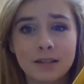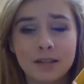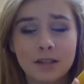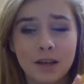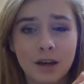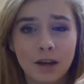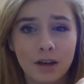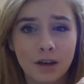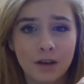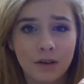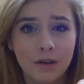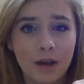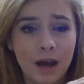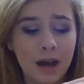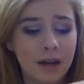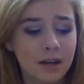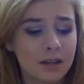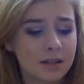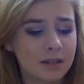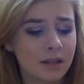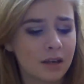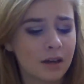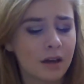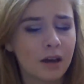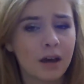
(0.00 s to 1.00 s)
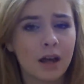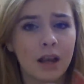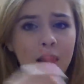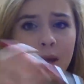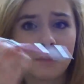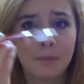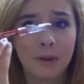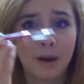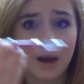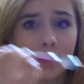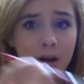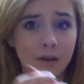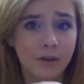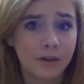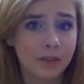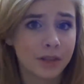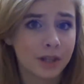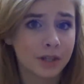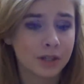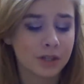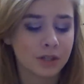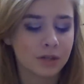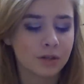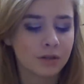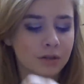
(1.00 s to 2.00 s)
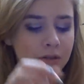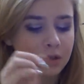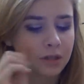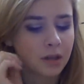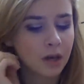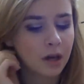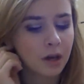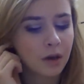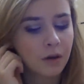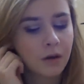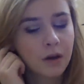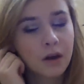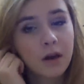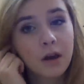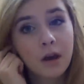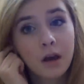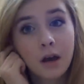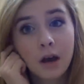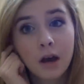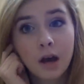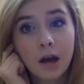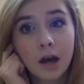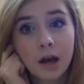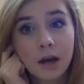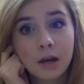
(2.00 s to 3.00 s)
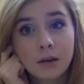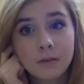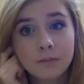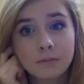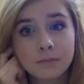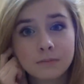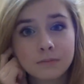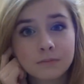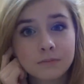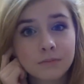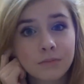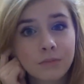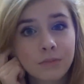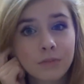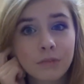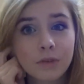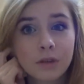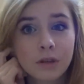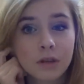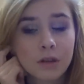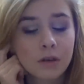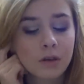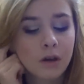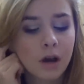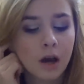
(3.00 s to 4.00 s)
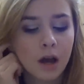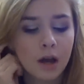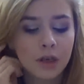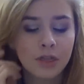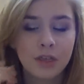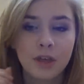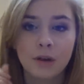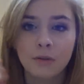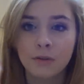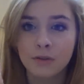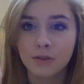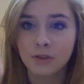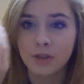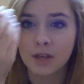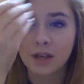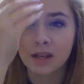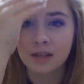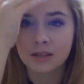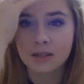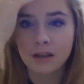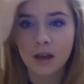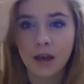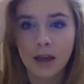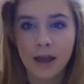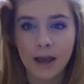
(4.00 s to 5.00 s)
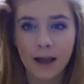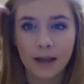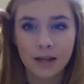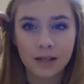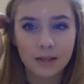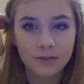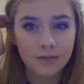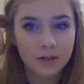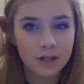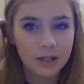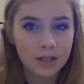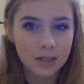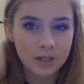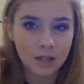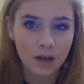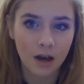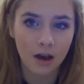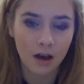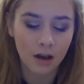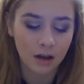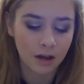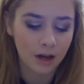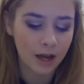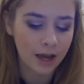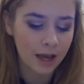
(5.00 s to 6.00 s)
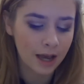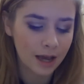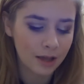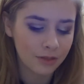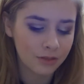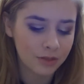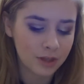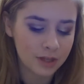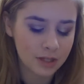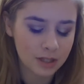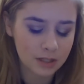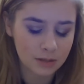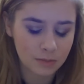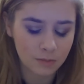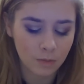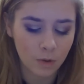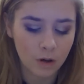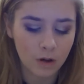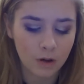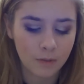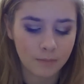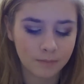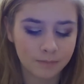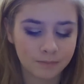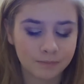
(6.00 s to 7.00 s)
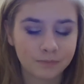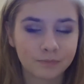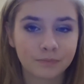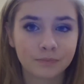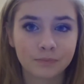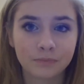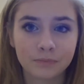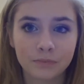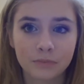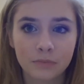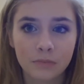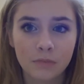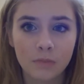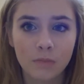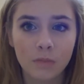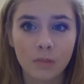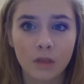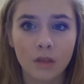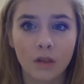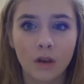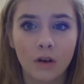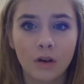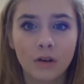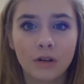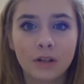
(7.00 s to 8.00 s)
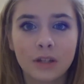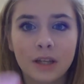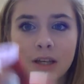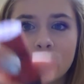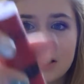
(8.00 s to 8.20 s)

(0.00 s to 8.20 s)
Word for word: So, and there's a lip liner in there too. So I think with this, I had this one on